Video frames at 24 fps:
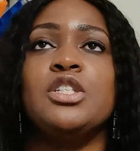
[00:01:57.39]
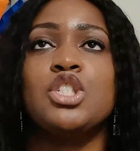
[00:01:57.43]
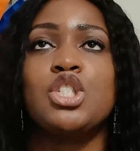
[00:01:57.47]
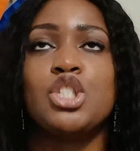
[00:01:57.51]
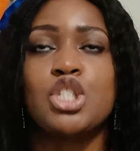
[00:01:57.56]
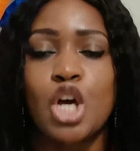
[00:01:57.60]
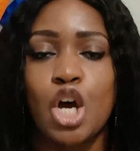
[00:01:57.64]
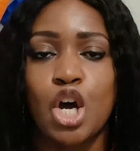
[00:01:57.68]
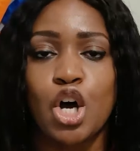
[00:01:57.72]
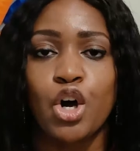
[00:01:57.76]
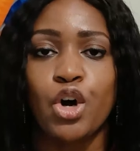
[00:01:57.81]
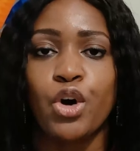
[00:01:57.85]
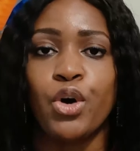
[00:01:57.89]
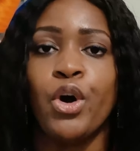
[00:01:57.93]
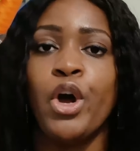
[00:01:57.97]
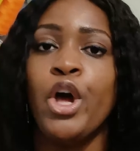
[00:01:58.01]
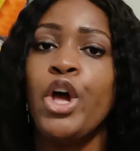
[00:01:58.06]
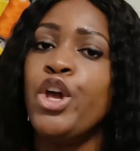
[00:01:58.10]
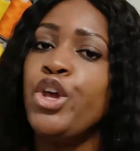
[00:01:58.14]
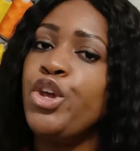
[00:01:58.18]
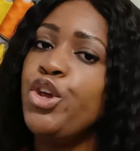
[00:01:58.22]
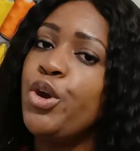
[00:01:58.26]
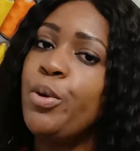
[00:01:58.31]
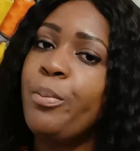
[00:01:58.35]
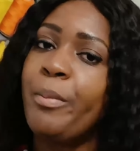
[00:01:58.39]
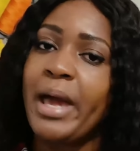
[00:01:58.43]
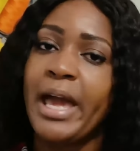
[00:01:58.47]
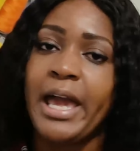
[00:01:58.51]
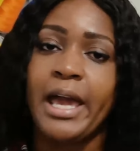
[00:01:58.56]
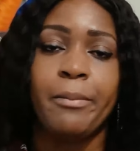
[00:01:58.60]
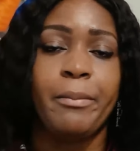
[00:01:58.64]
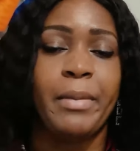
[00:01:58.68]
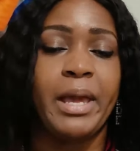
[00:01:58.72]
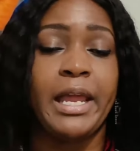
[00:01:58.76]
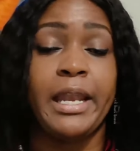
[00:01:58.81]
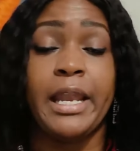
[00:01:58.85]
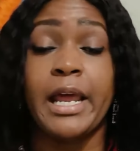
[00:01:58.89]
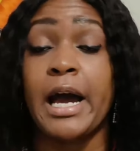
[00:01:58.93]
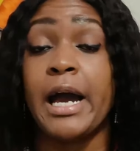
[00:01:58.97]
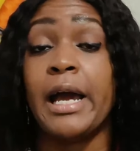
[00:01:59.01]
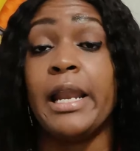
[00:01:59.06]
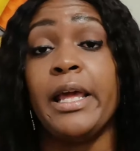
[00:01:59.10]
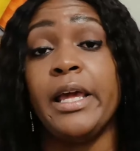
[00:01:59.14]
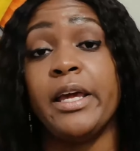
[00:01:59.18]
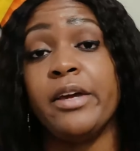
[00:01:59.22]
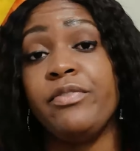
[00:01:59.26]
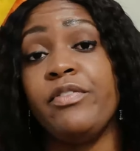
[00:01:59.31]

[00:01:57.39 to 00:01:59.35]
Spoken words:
so you may and may not.